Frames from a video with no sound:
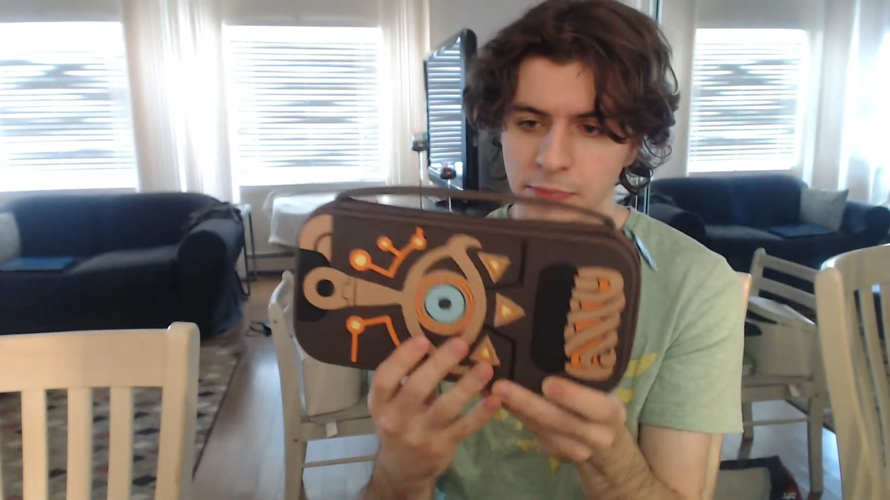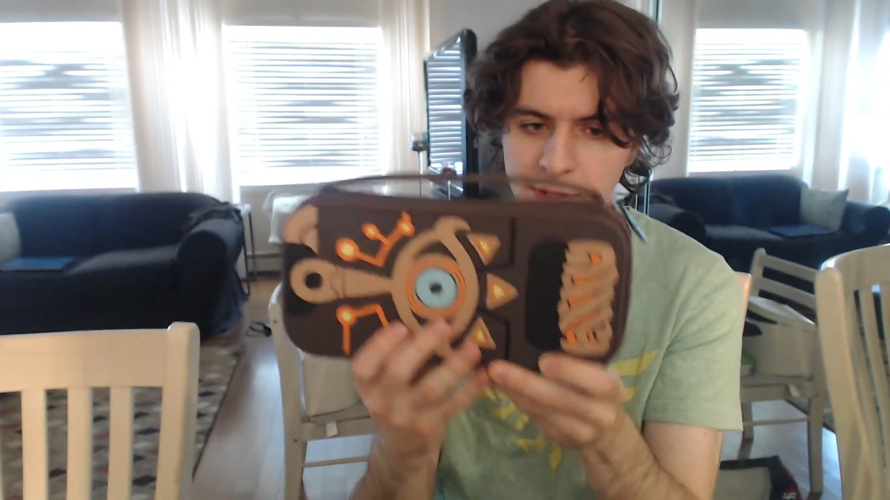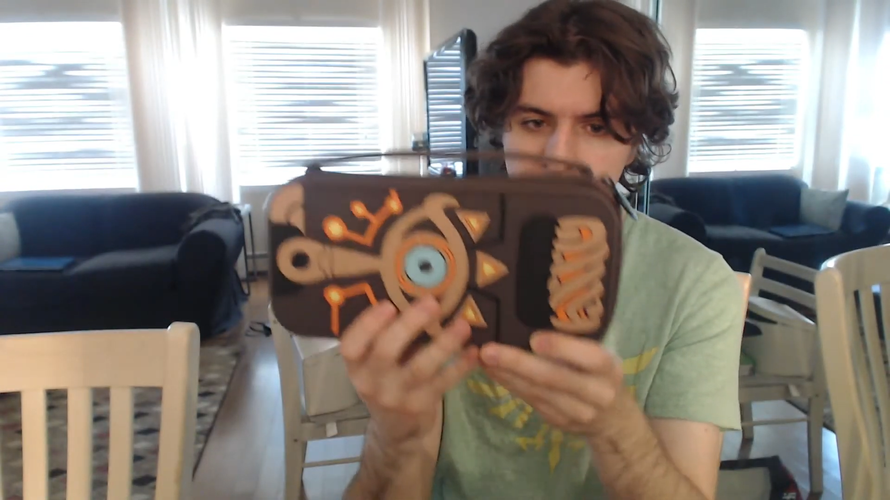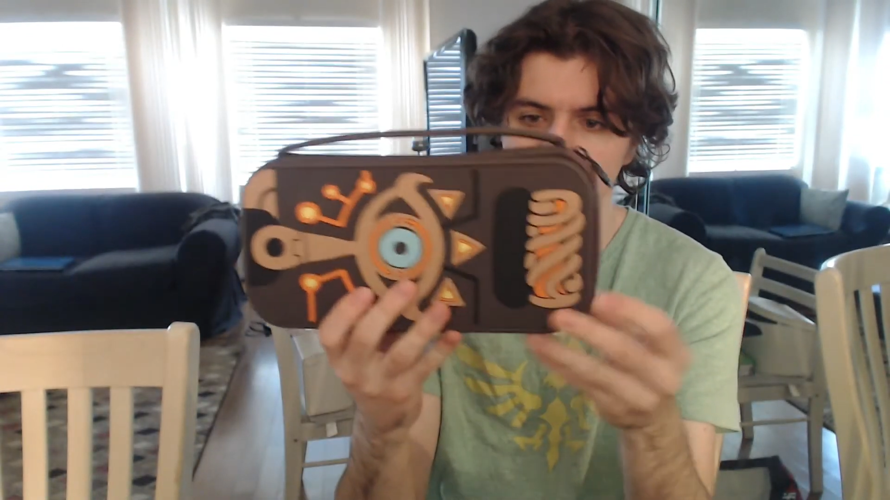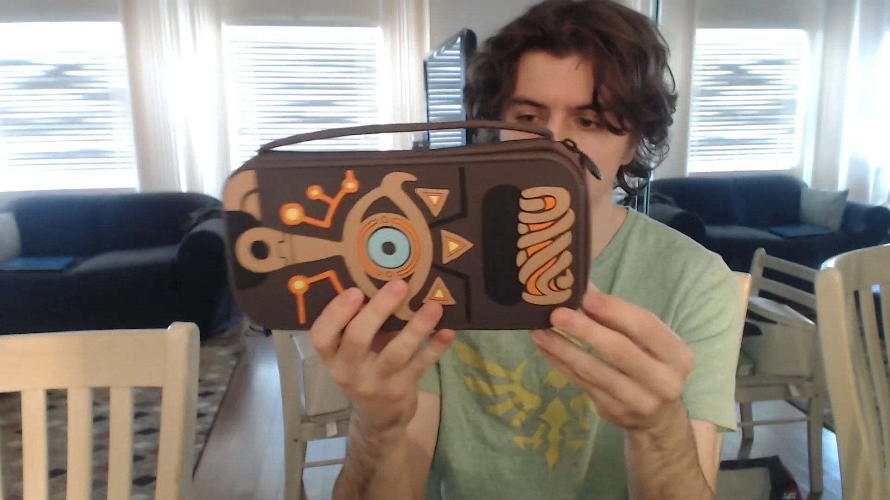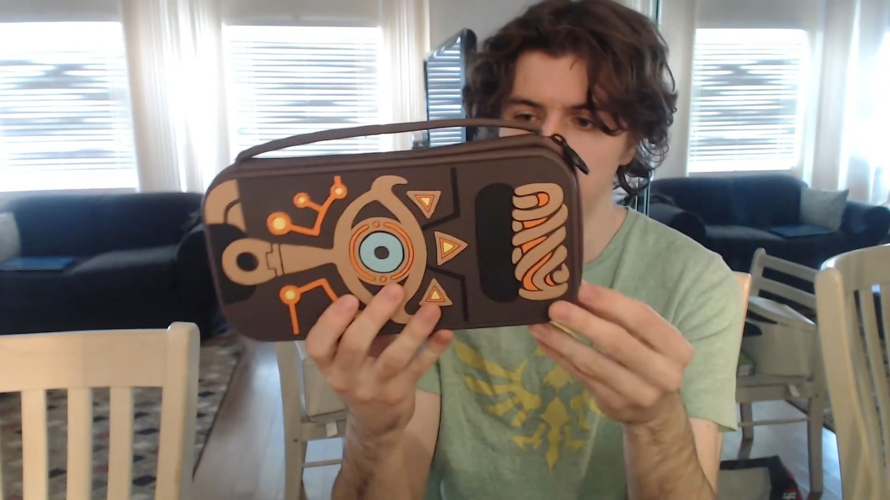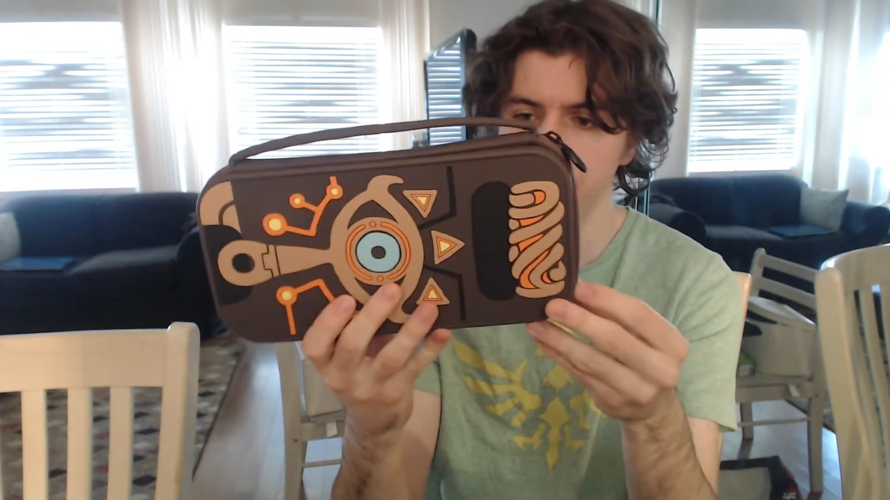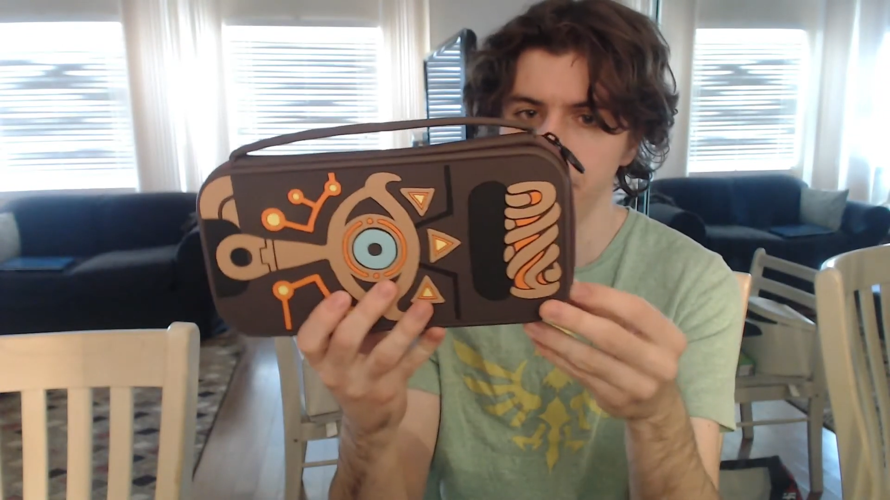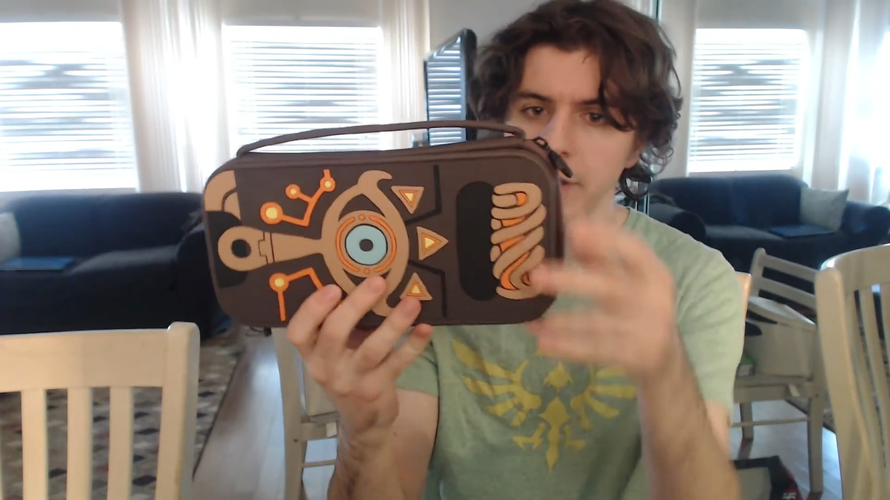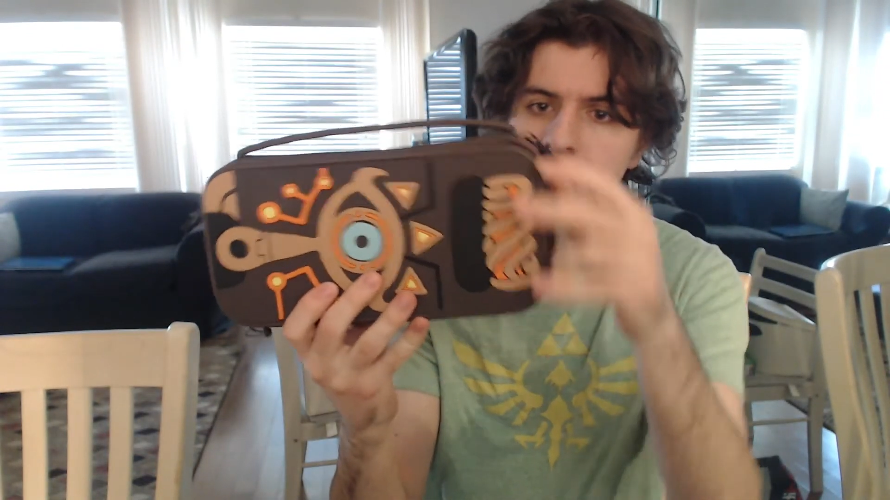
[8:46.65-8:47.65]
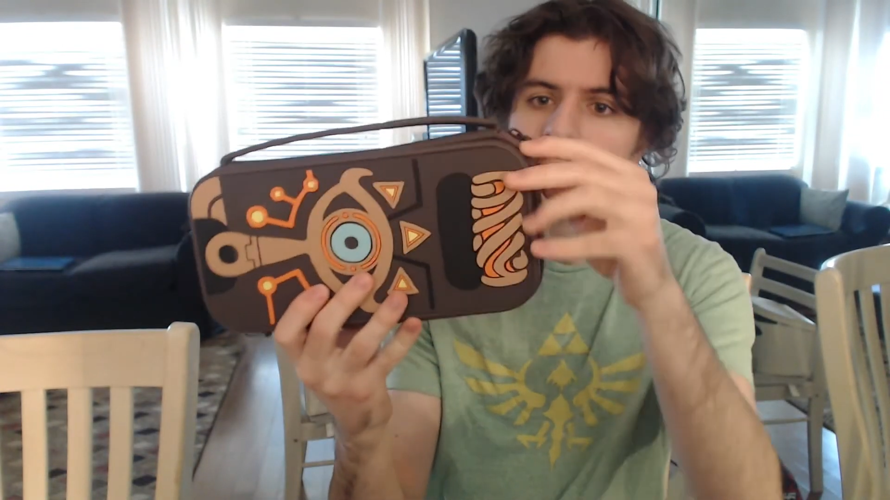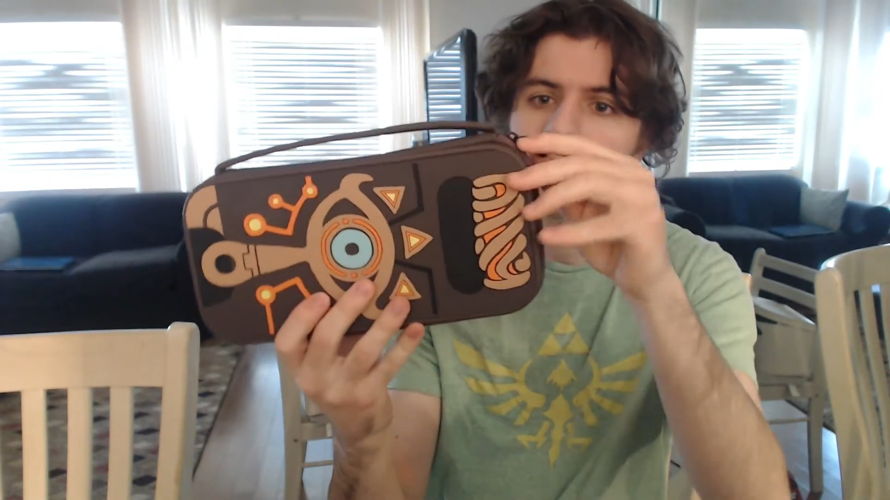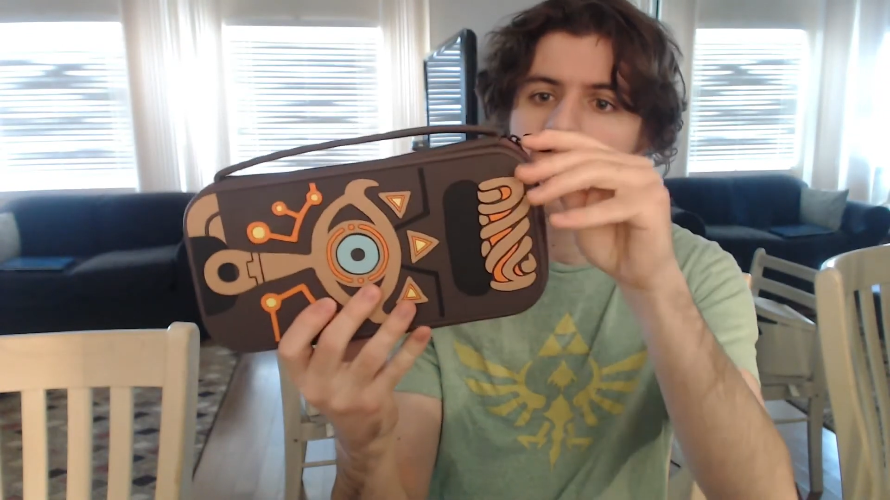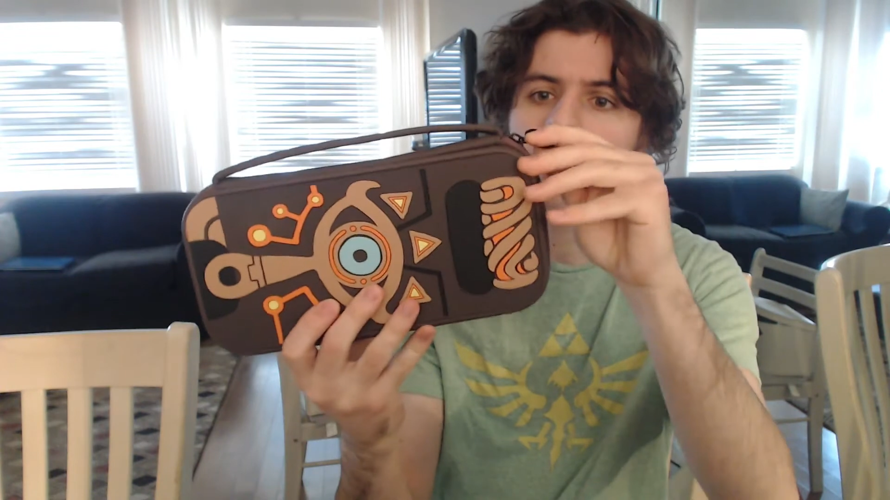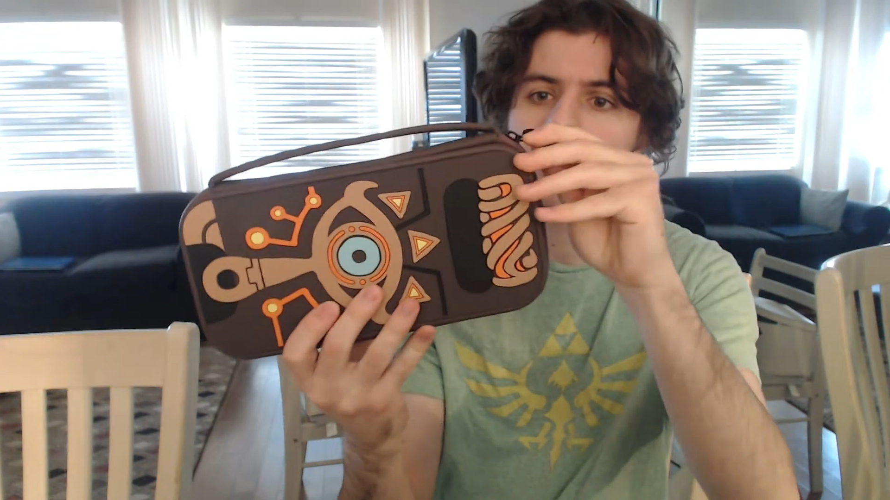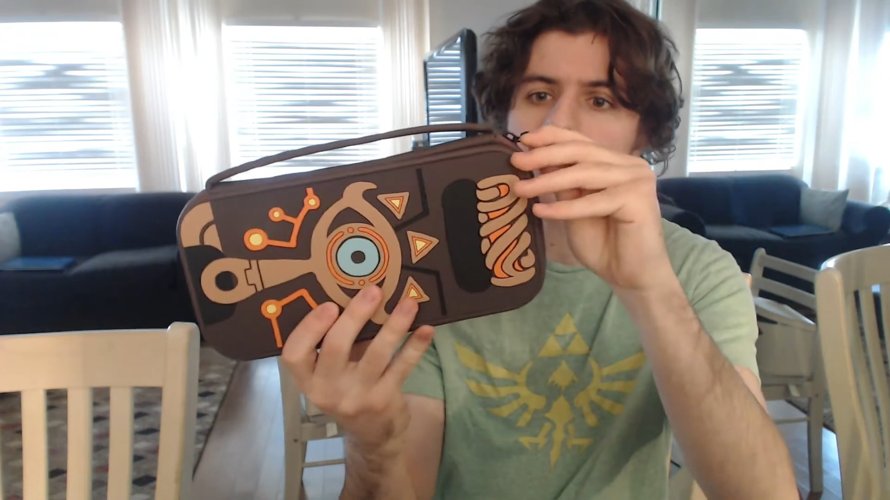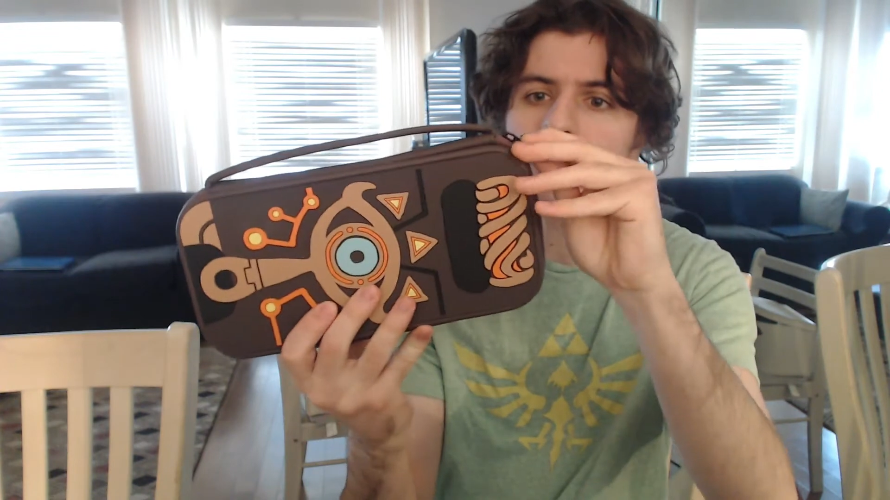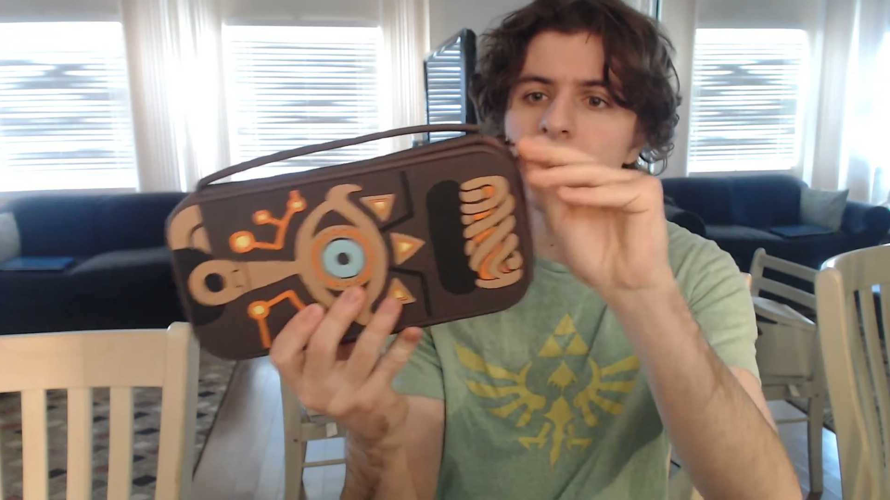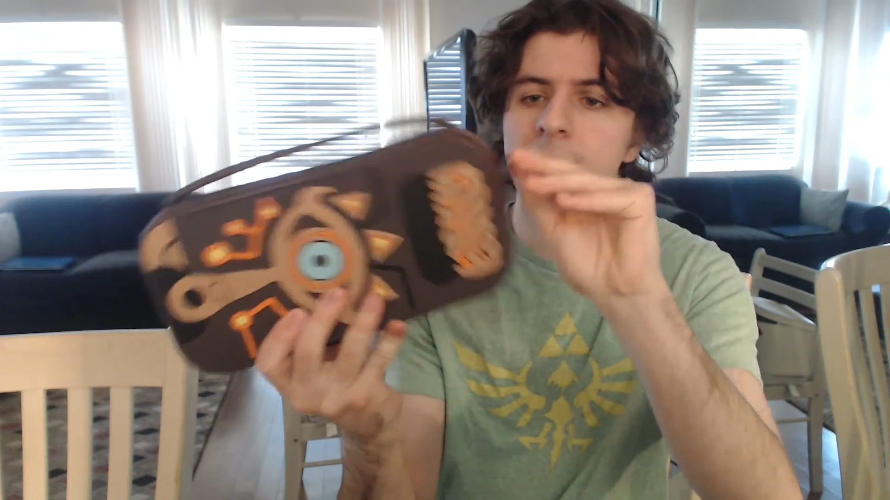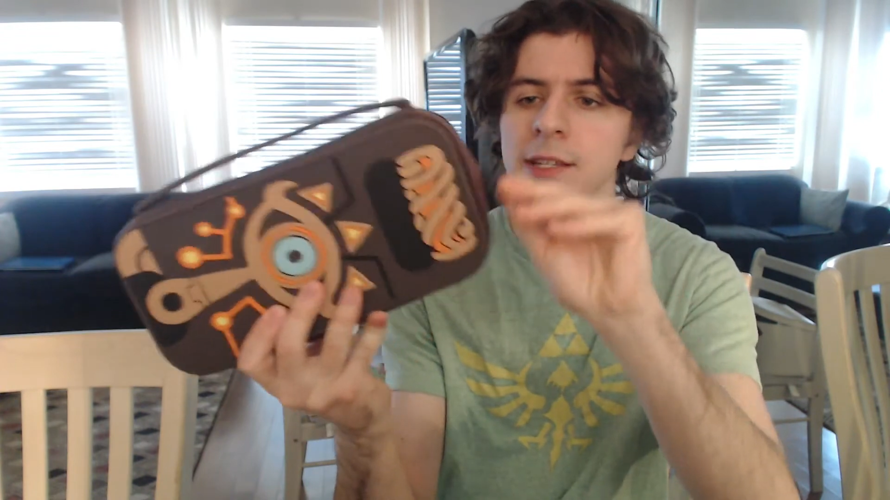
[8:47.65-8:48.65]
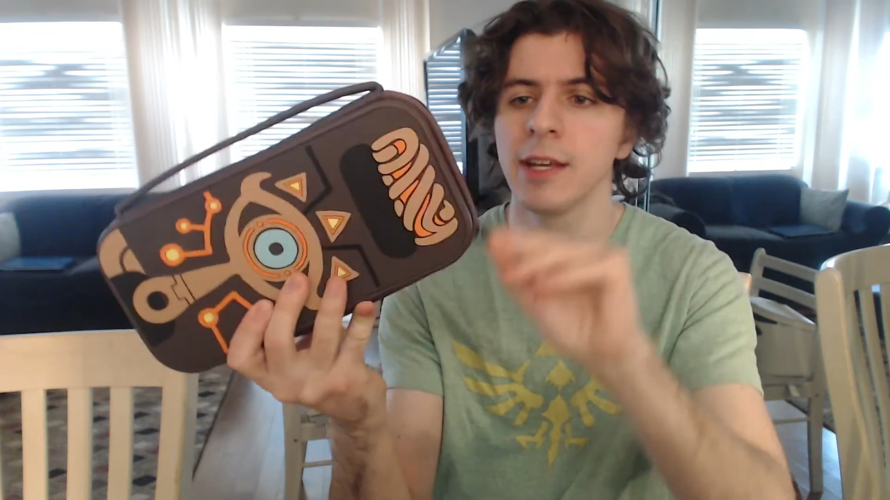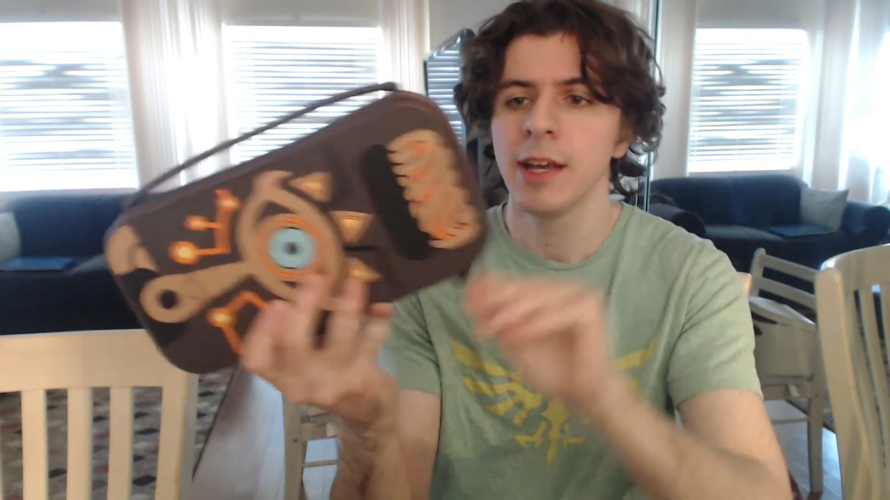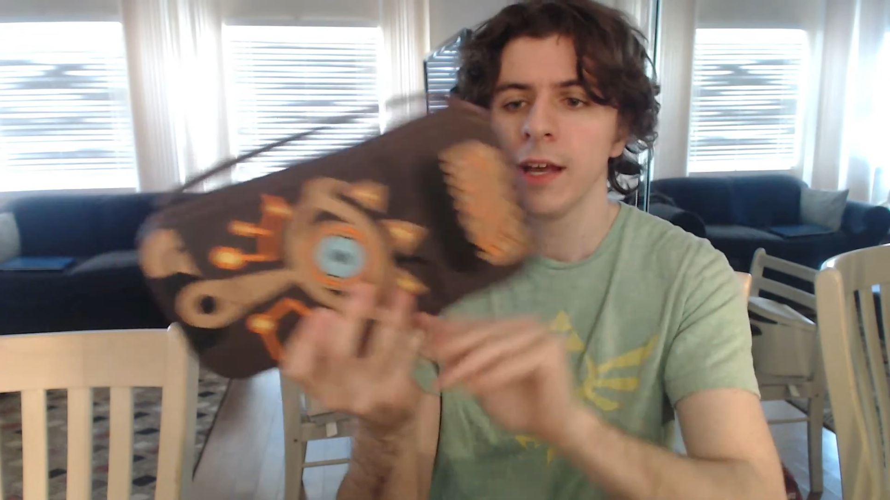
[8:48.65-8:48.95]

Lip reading: seen this lovely carrying case,